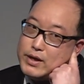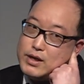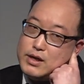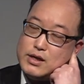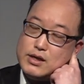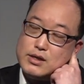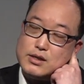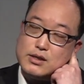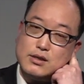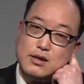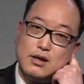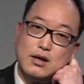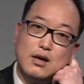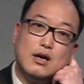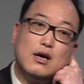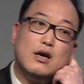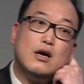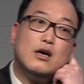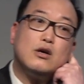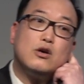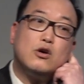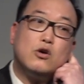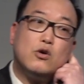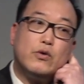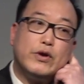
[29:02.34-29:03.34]
Japanese,
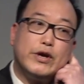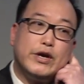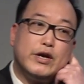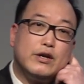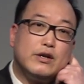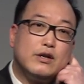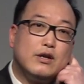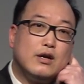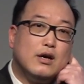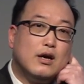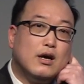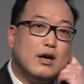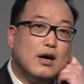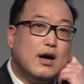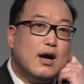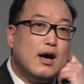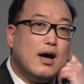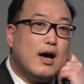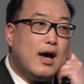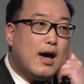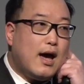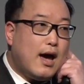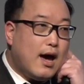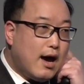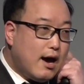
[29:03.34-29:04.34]
Korean.
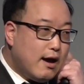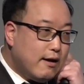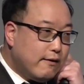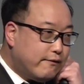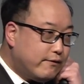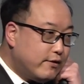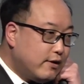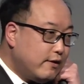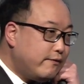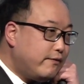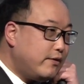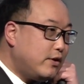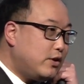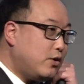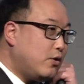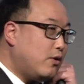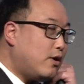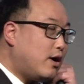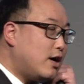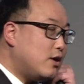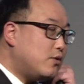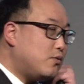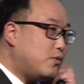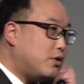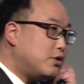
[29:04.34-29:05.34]
Every
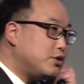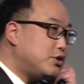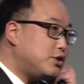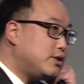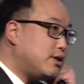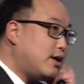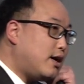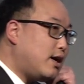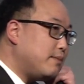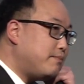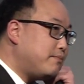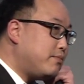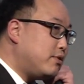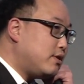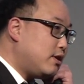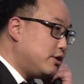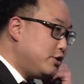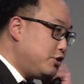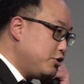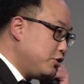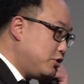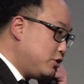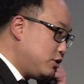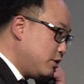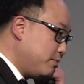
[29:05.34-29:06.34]
video I watched, I
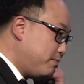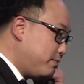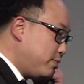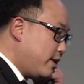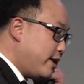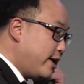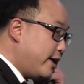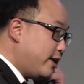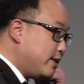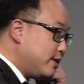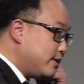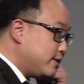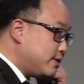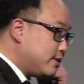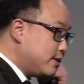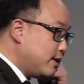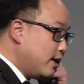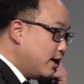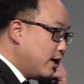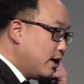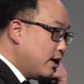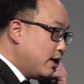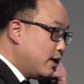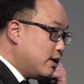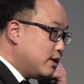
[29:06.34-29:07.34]
put a YouTube
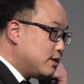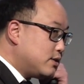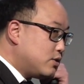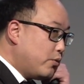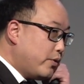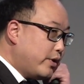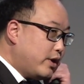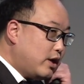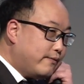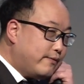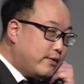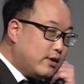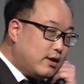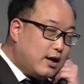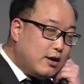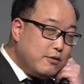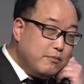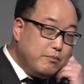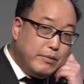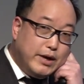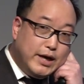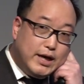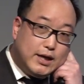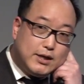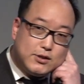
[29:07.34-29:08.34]
playlist. So whenever
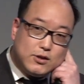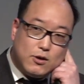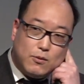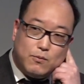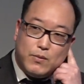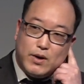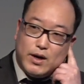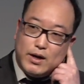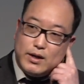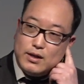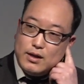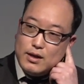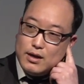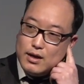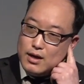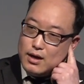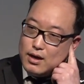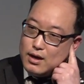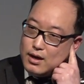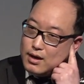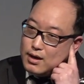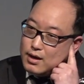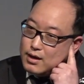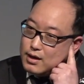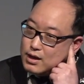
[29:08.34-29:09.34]
I meet someone,
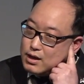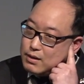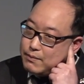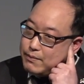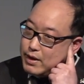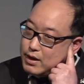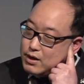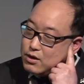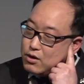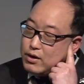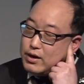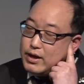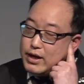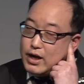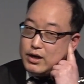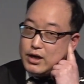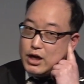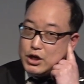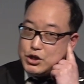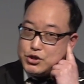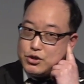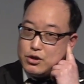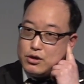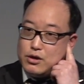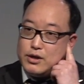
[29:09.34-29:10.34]
depending on
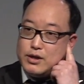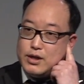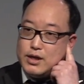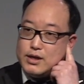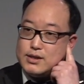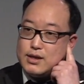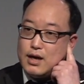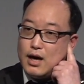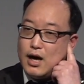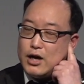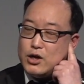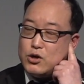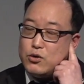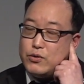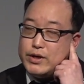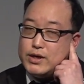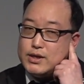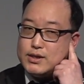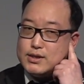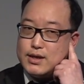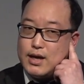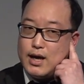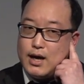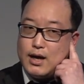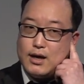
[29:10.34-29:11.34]
their nationalities, I know
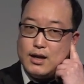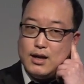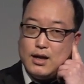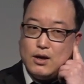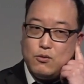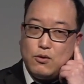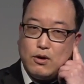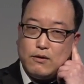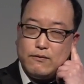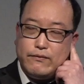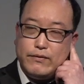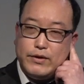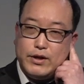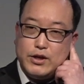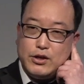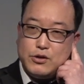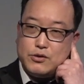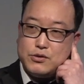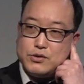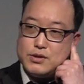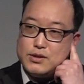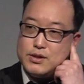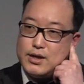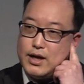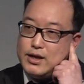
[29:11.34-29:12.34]
exactly what
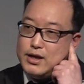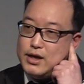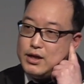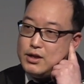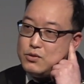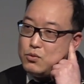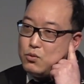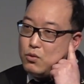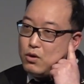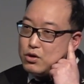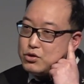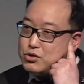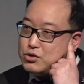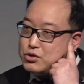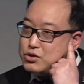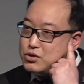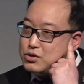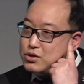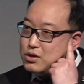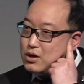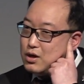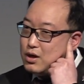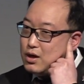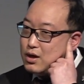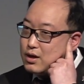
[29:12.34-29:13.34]
videos they need to
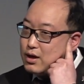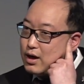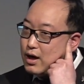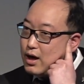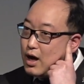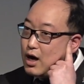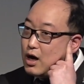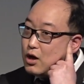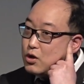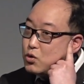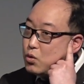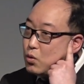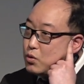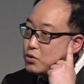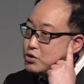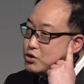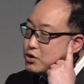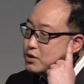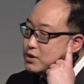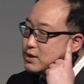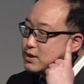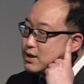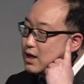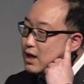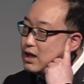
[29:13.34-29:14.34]
watch. Okay?
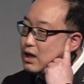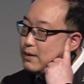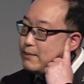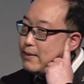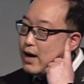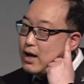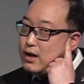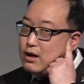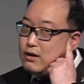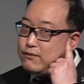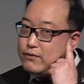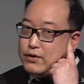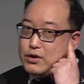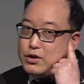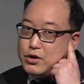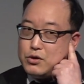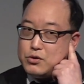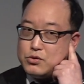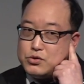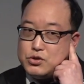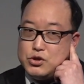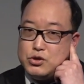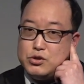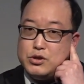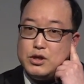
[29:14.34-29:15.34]
Don't just send them any
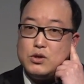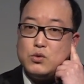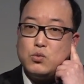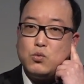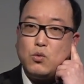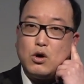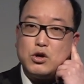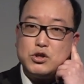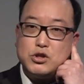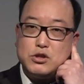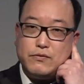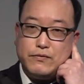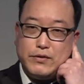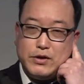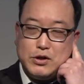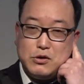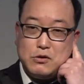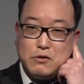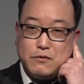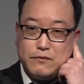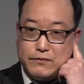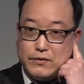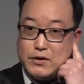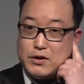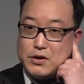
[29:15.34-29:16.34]
videos. You need to watch
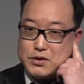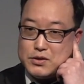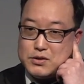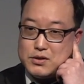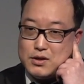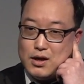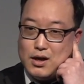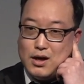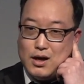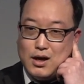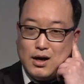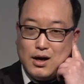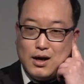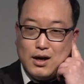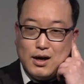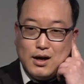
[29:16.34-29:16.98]
video first.